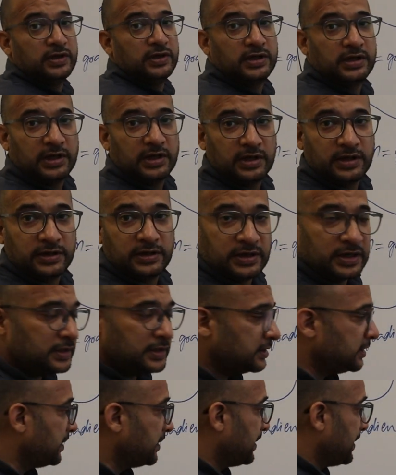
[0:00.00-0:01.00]
the
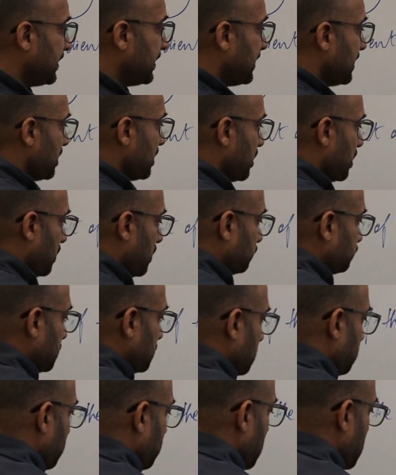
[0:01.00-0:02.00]
gradient of
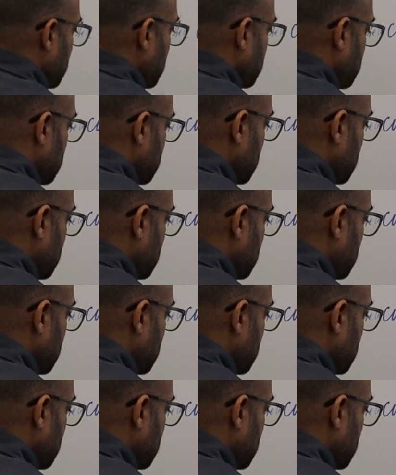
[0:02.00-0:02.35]
the point